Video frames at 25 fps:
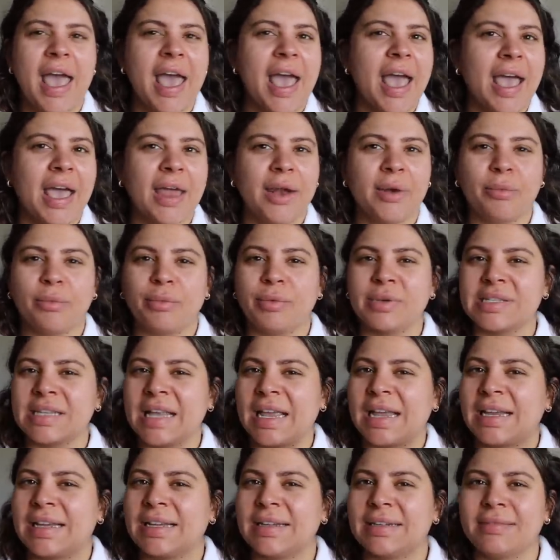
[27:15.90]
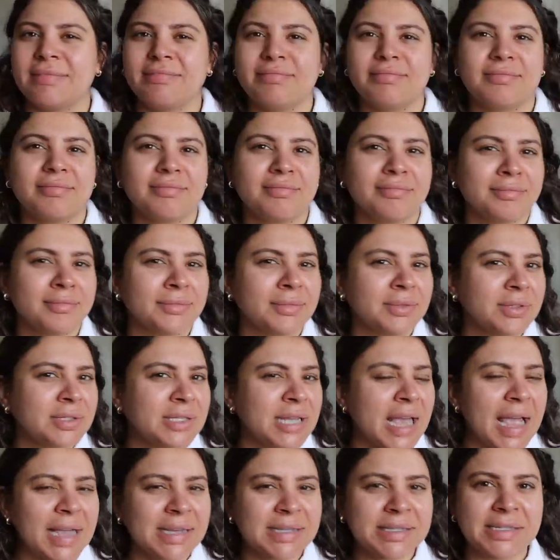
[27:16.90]
and was like
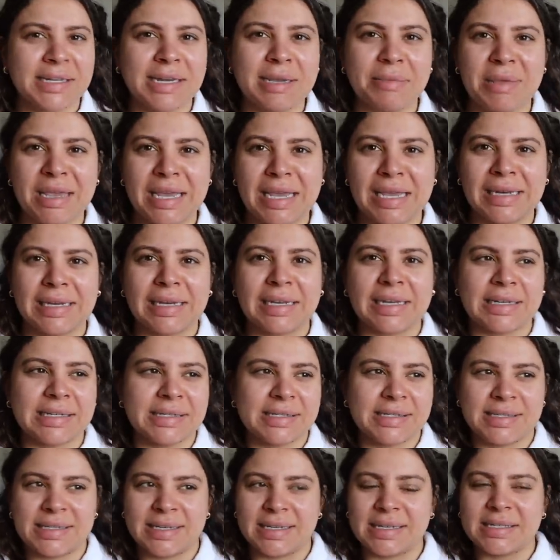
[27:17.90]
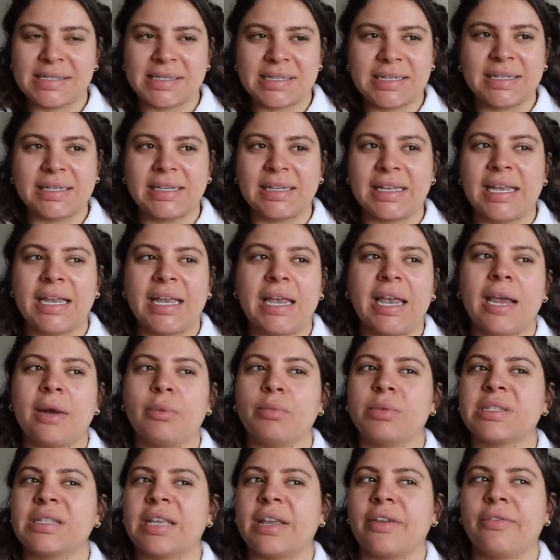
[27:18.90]
texting me inconsistently and
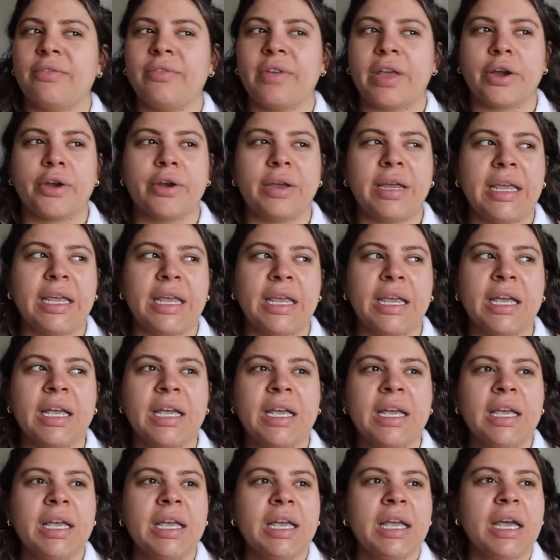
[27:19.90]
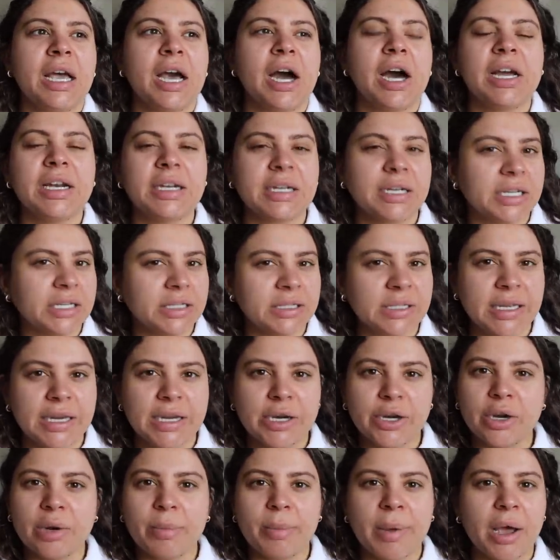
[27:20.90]
was like very
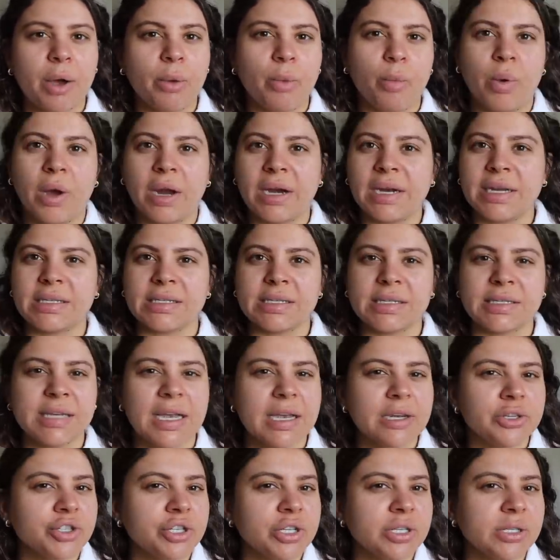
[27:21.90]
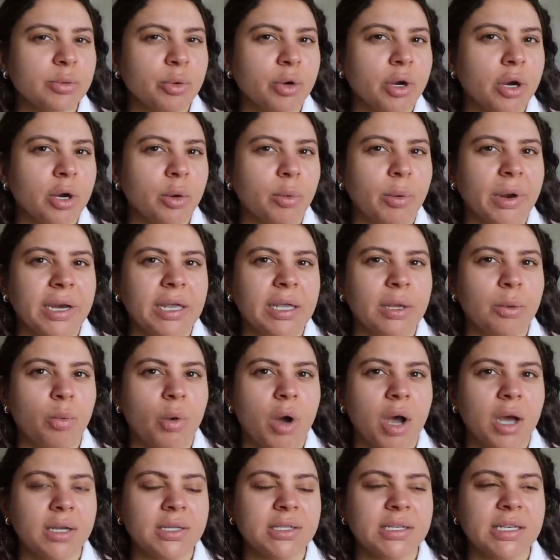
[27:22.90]
unclear about what his intentions were or what he
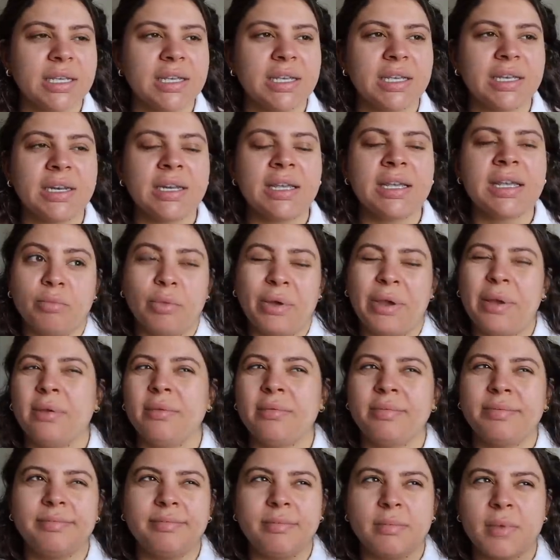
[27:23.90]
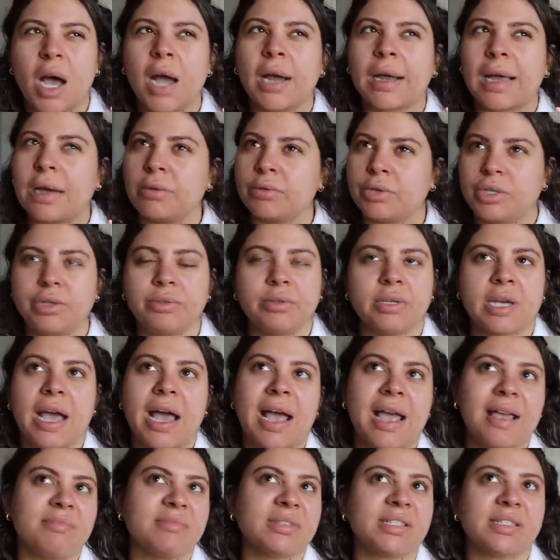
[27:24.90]
wanted. We've hung out 2
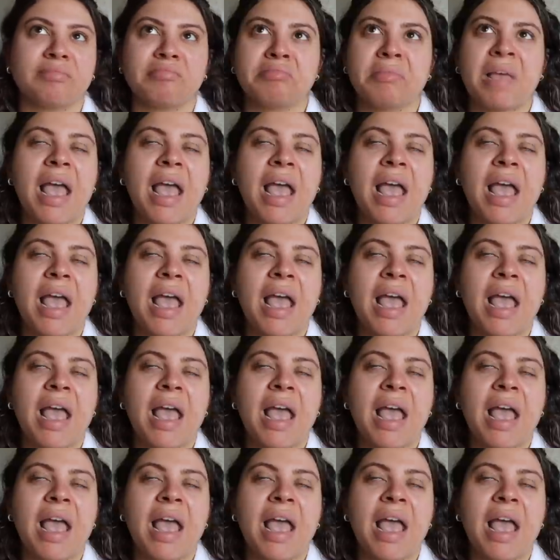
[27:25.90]
times,